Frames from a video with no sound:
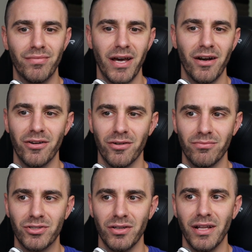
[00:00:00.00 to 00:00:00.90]
I don't know
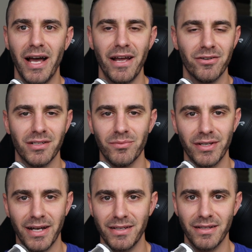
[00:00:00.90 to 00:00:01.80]
July or
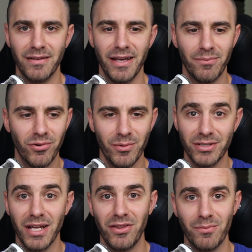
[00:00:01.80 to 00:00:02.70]
something. I did like pretty
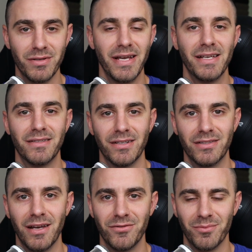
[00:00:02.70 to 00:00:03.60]
much nothing but testing
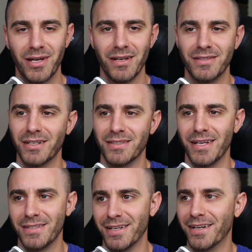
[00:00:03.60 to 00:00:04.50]
stuff, so I'm kind of sick of
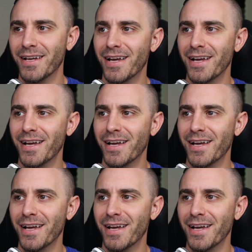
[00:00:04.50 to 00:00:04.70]
testing.